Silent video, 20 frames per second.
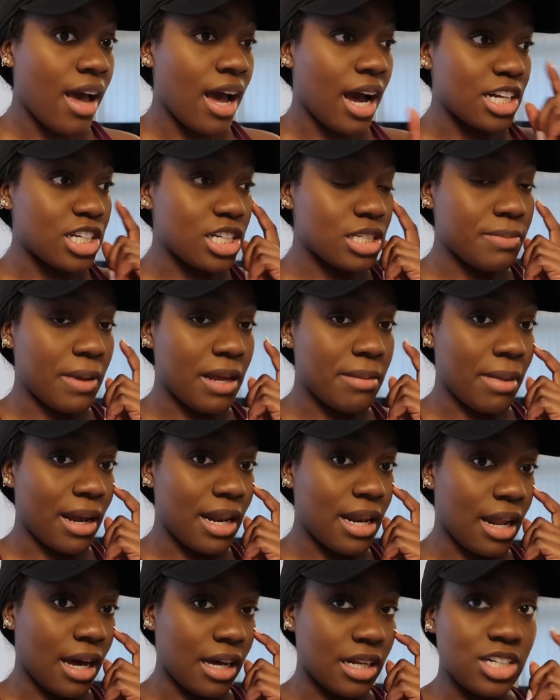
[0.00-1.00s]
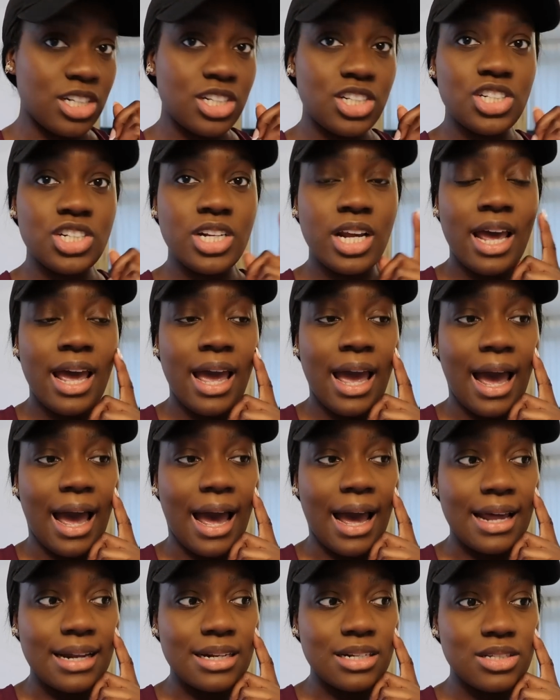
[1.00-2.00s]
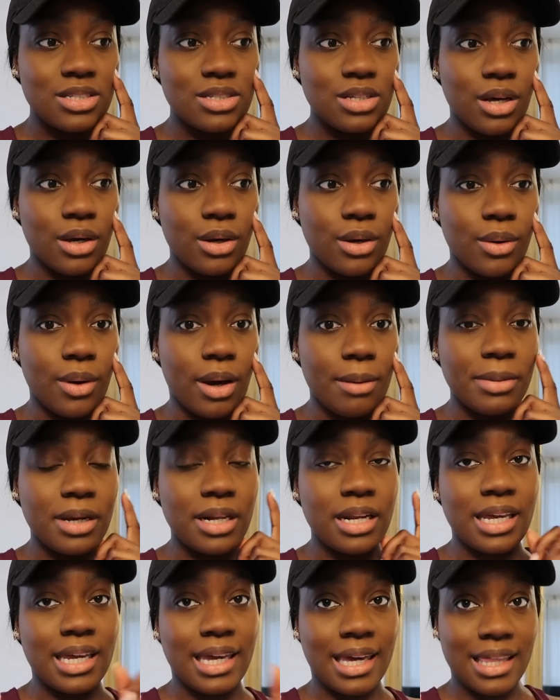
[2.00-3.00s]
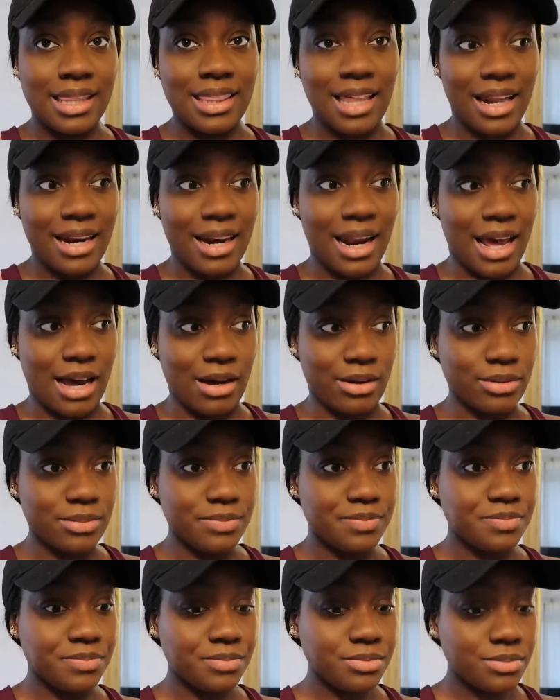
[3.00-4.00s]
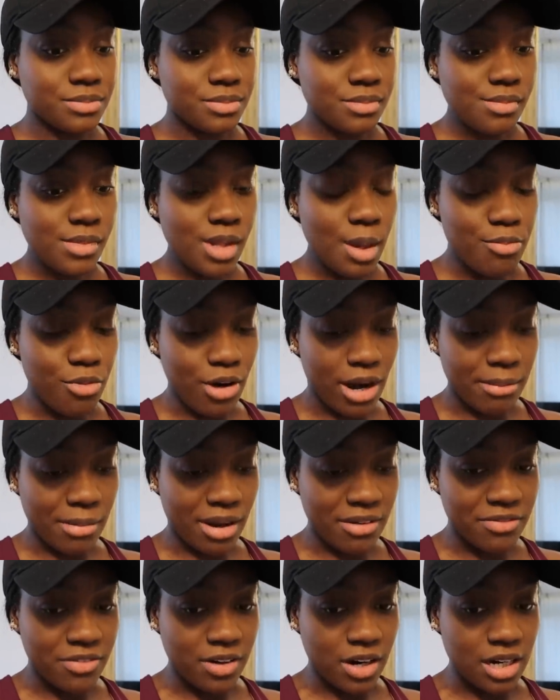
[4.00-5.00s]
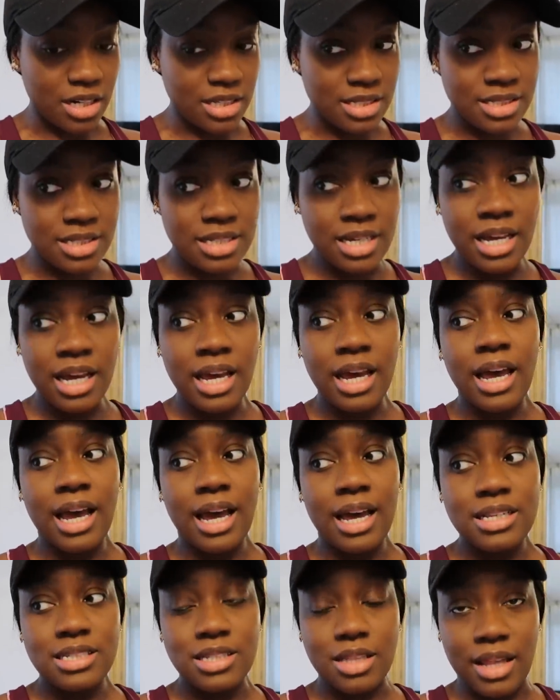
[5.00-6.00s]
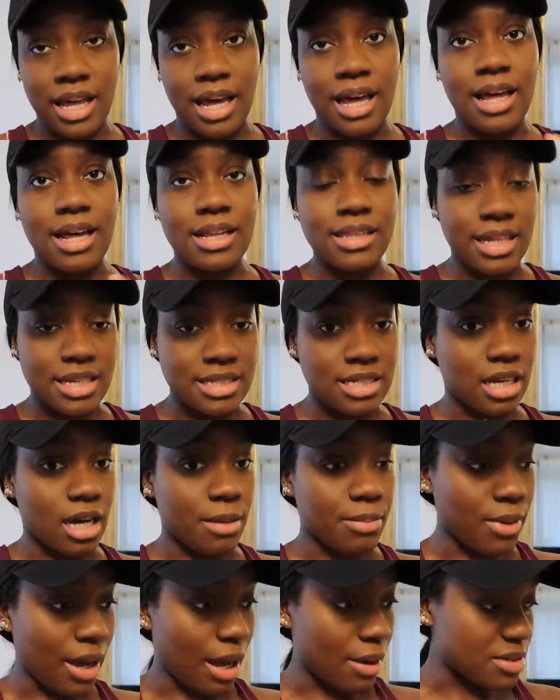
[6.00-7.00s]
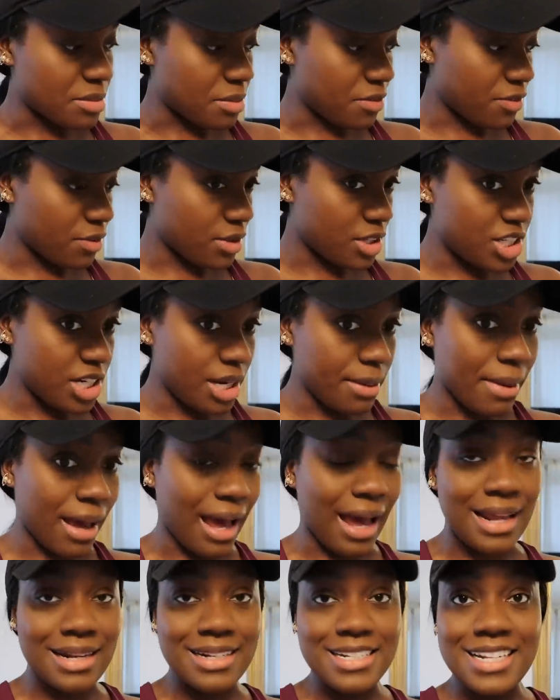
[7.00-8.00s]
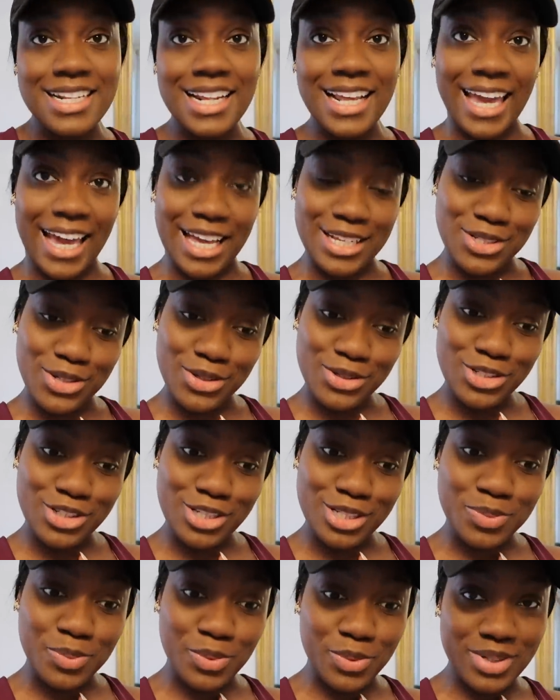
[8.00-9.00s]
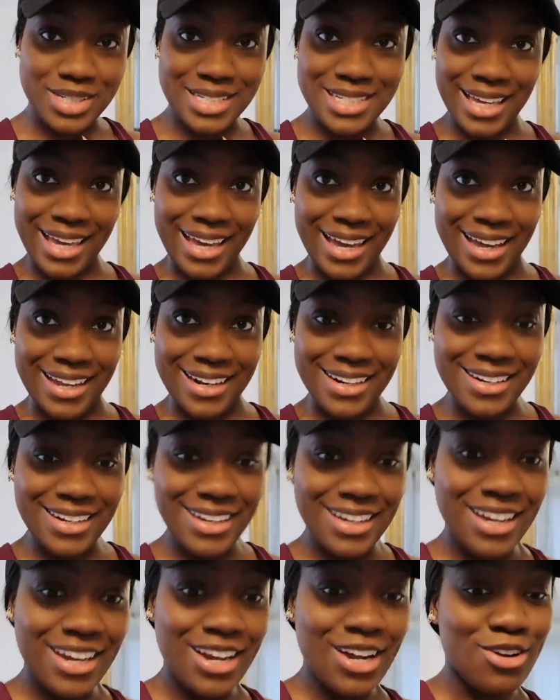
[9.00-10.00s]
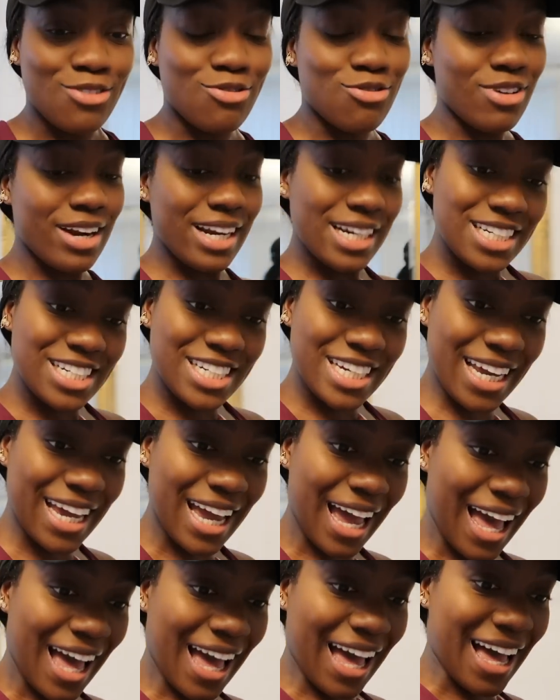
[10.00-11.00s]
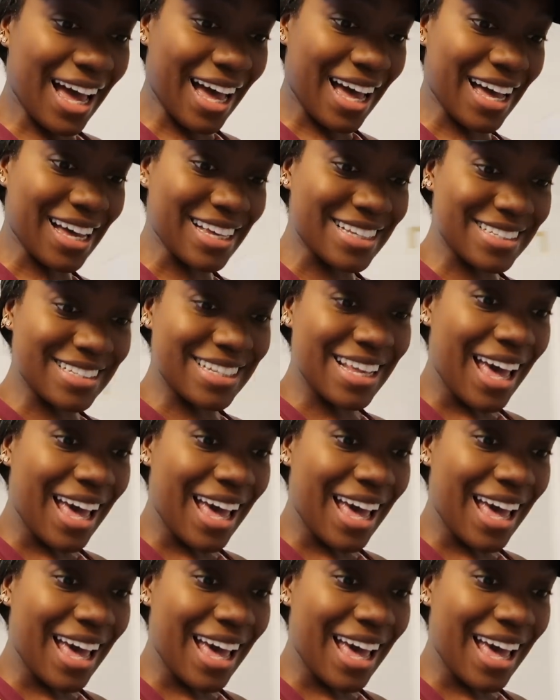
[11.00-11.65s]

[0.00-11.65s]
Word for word: I just made my lunch, and so I'm gonna eat that now, break my fast, so that there's a couple hours before the gym. And guess who's just walked in? Richie has.